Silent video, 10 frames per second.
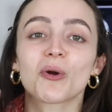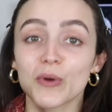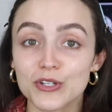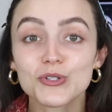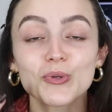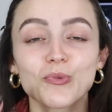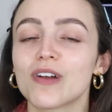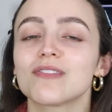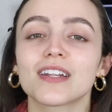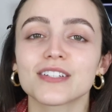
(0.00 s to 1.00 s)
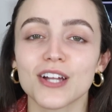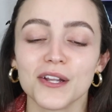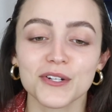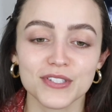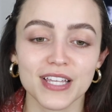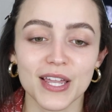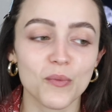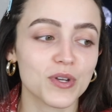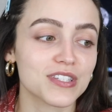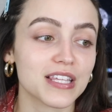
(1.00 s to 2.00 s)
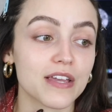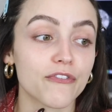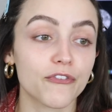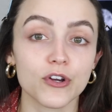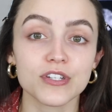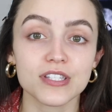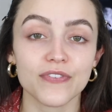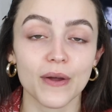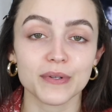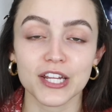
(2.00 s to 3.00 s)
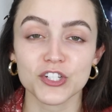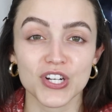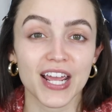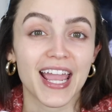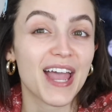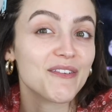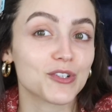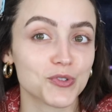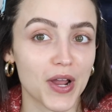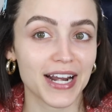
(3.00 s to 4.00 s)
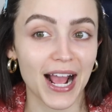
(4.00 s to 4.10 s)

original Revlon Colorstay was the first foundation I ever tried